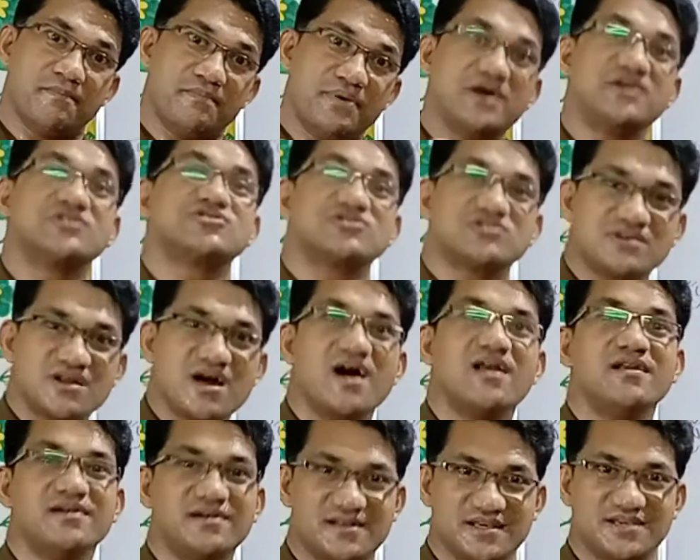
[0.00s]

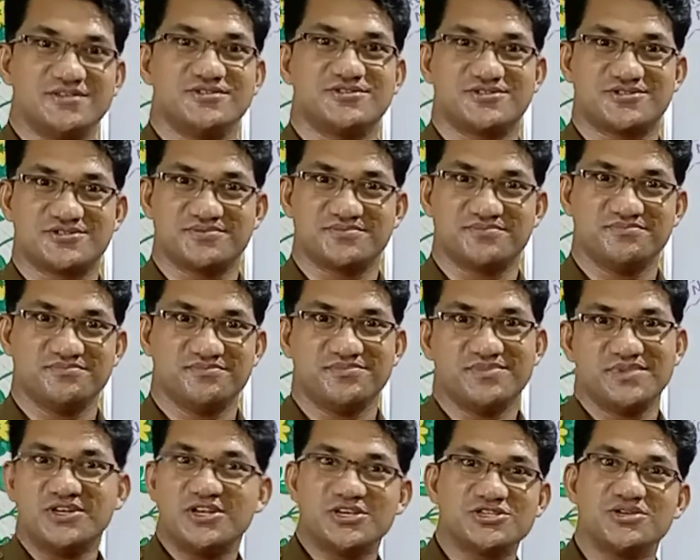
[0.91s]
personalities.
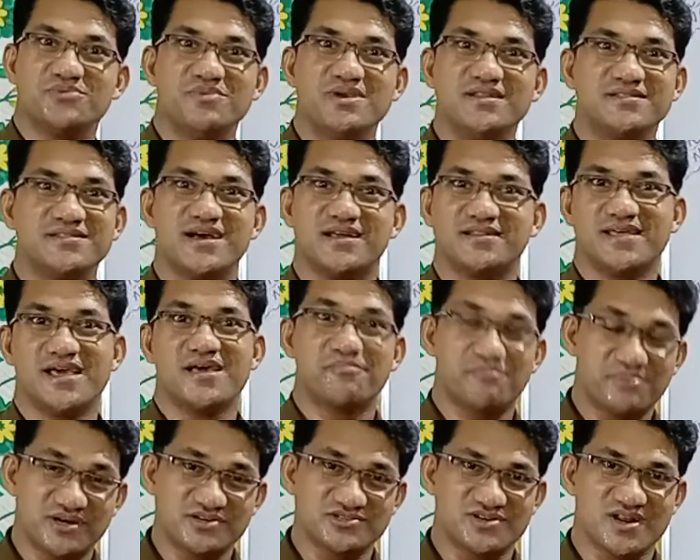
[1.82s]
Doesn't mean that their
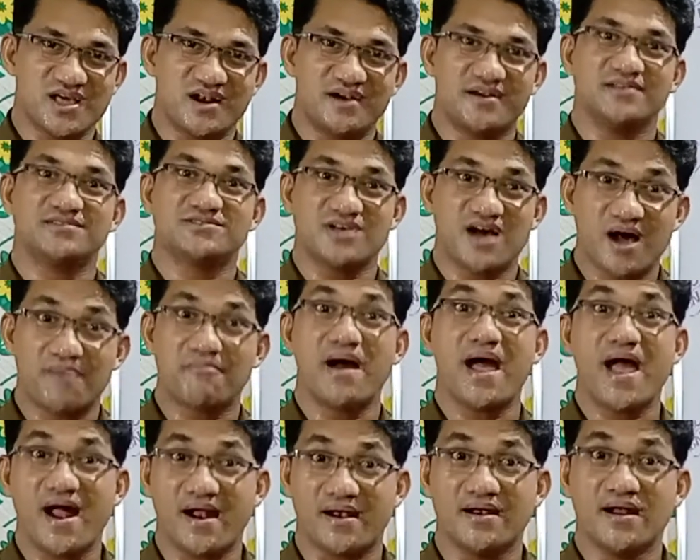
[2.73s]
personalities are
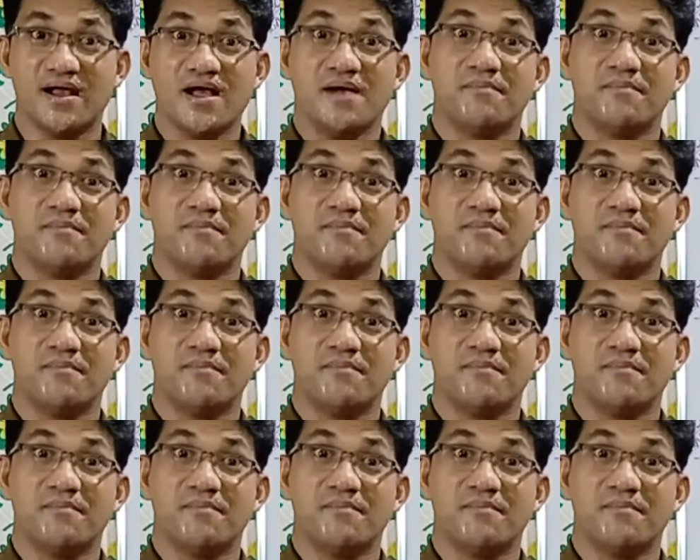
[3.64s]
bad,